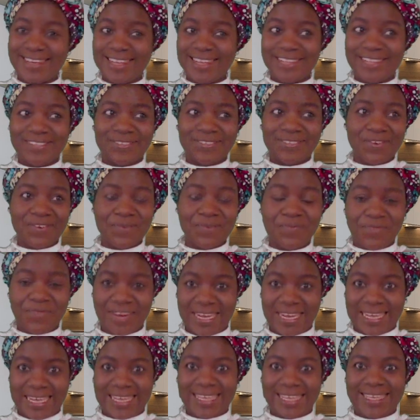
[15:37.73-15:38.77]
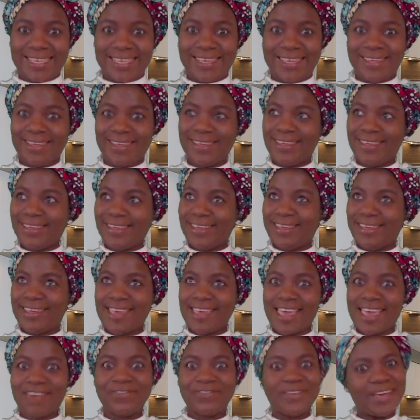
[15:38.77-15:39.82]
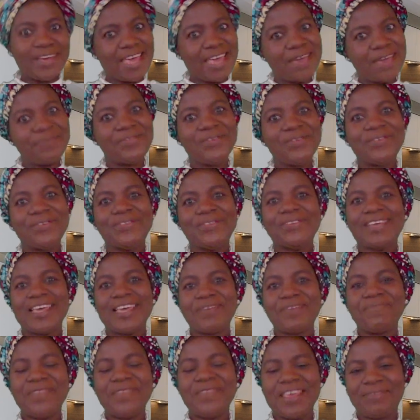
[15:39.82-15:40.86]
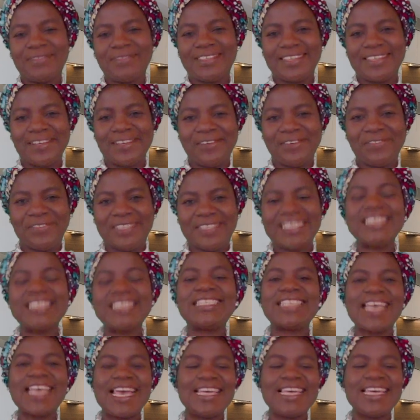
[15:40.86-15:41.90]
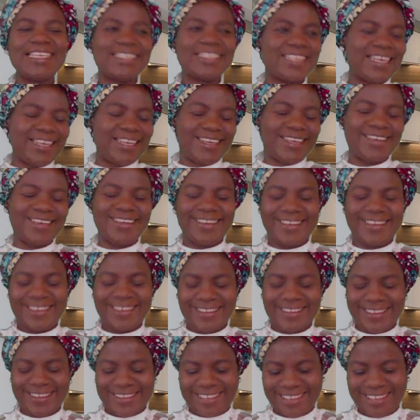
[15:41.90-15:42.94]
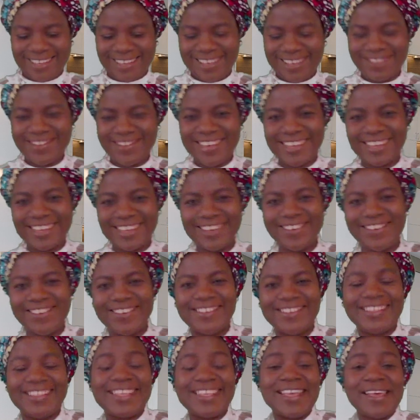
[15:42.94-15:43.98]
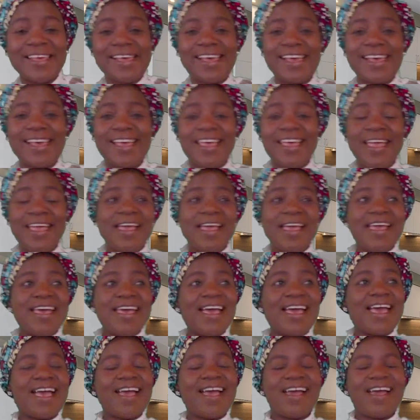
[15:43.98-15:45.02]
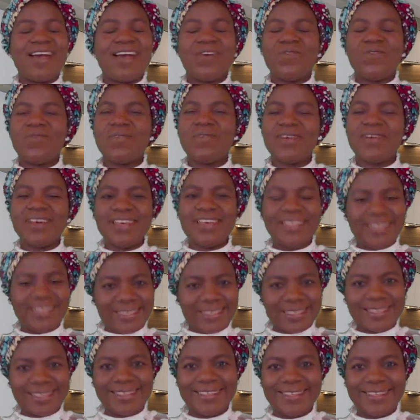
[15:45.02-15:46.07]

in summary, heaven help those who help themselves. He says, oh my God, what?